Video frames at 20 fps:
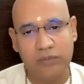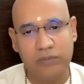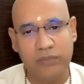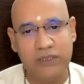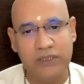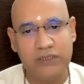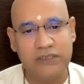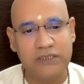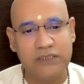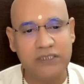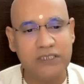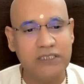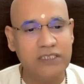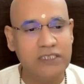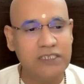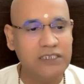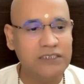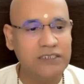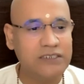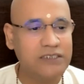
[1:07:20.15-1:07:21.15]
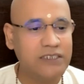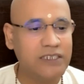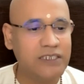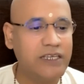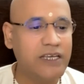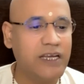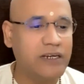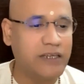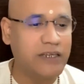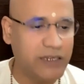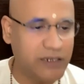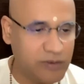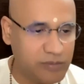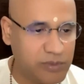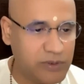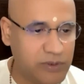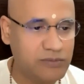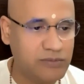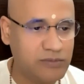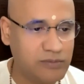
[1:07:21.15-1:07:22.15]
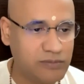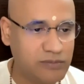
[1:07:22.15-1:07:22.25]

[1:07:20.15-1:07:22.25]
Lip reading: means easily attainable.